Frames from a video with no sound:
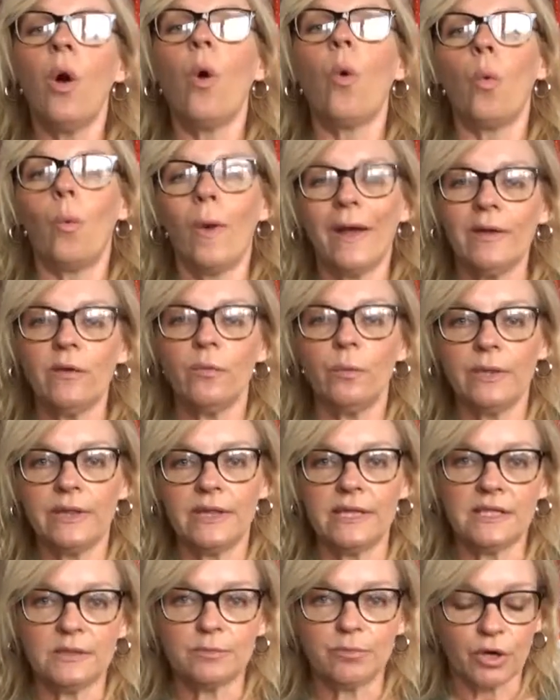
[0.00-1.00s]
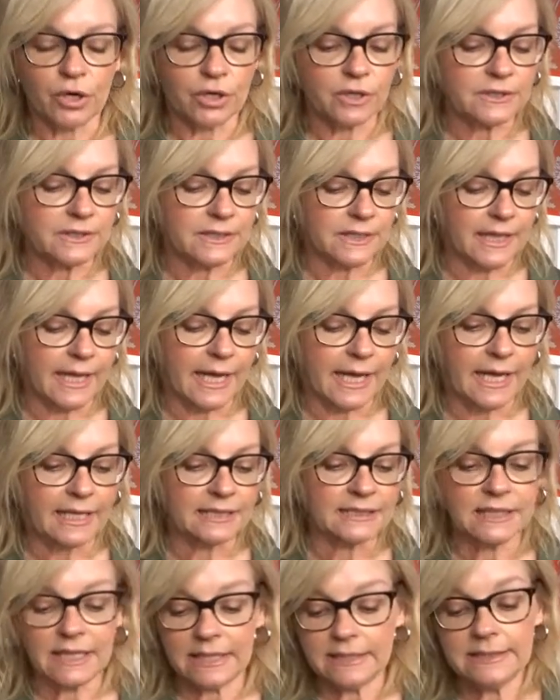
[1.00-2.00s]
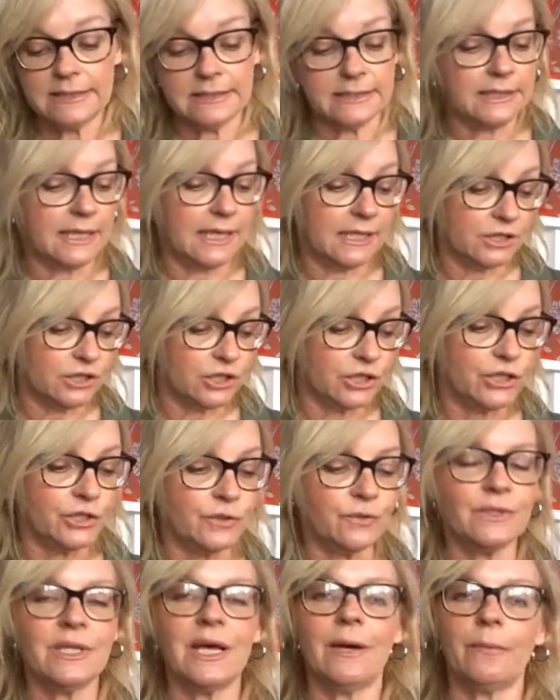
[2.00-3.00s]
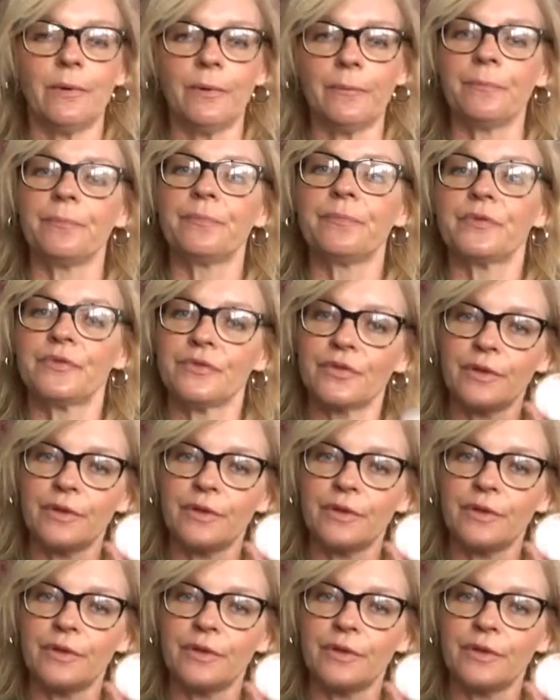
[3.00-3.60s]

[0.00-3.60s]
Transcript: went with these products that I had and didn't actually use that one. So